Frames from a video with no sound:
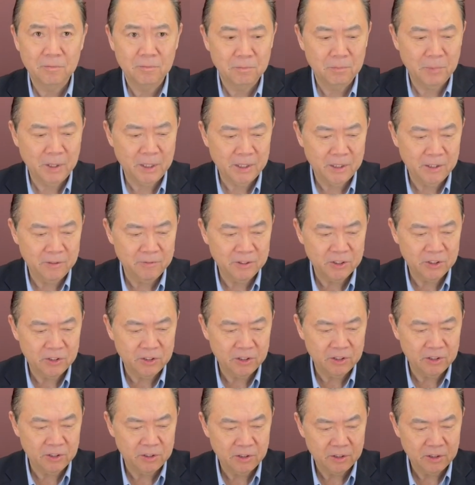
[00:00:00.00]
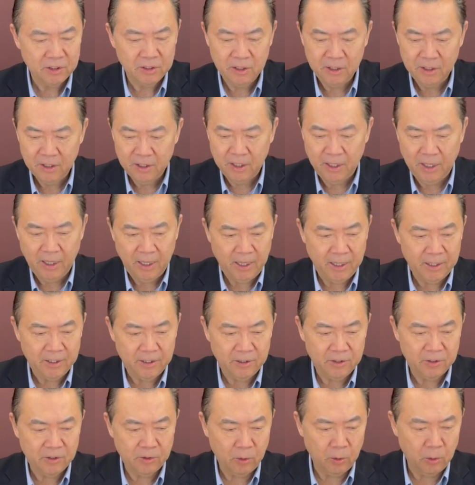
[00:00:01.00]
magnificent, and
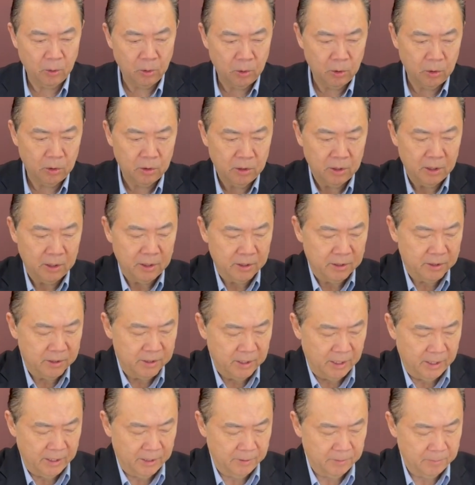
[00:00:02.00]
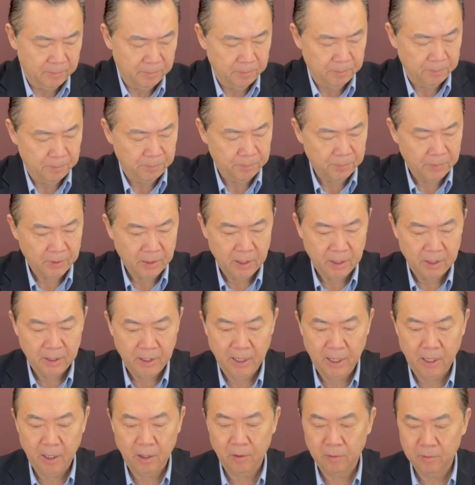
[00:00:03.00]
it's all done.
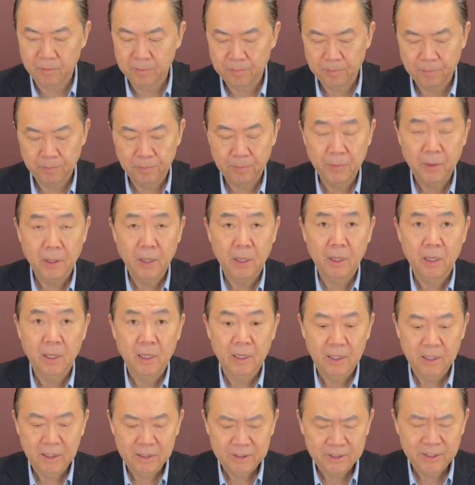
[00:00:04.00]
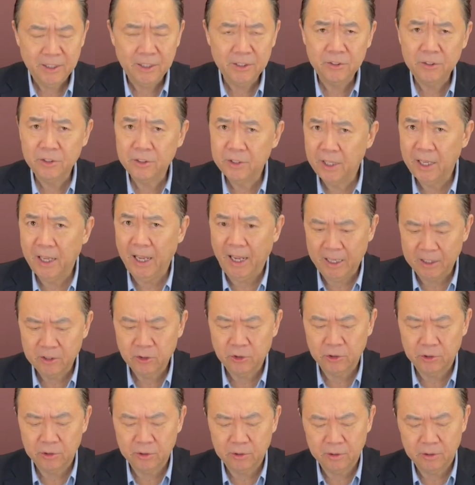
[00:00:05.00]
Now, let's get to the
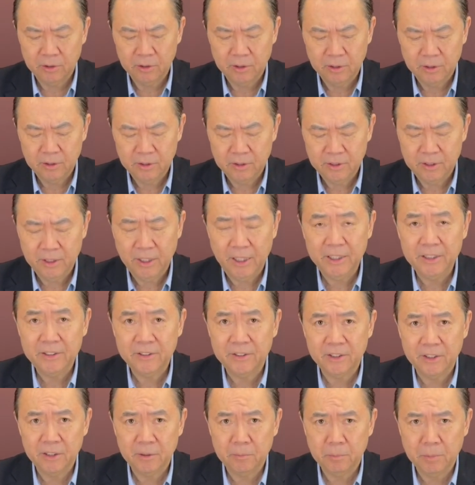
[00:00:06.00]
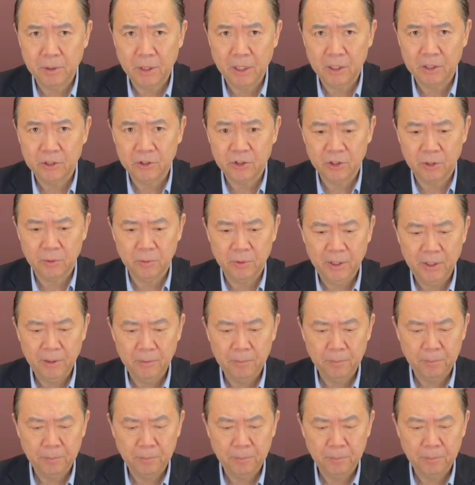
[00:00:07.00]
actual tasting part, shall we?